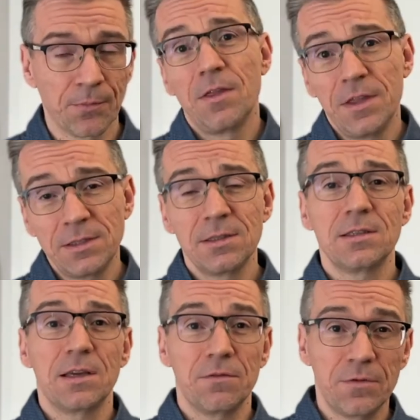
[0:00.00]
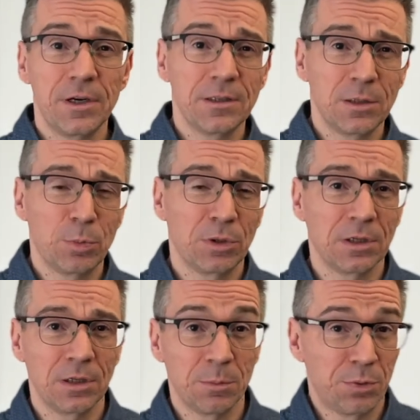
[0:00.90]
This is a very
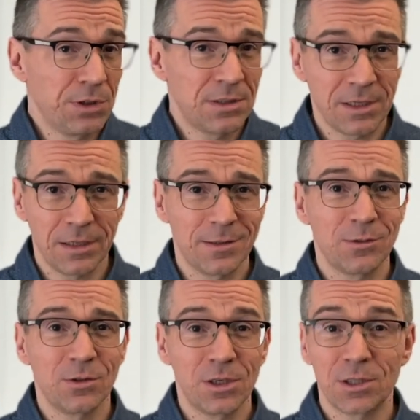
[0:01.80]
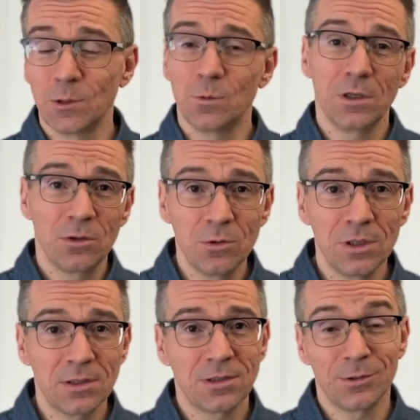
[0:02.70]
typical pre-sale situation. We do
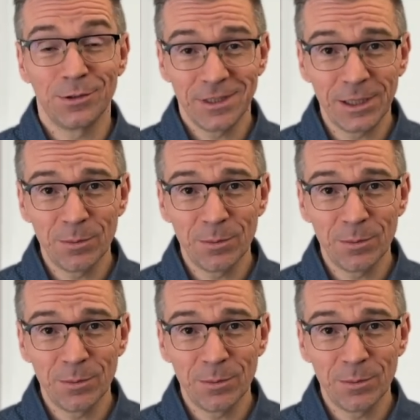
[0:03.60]
this on a daily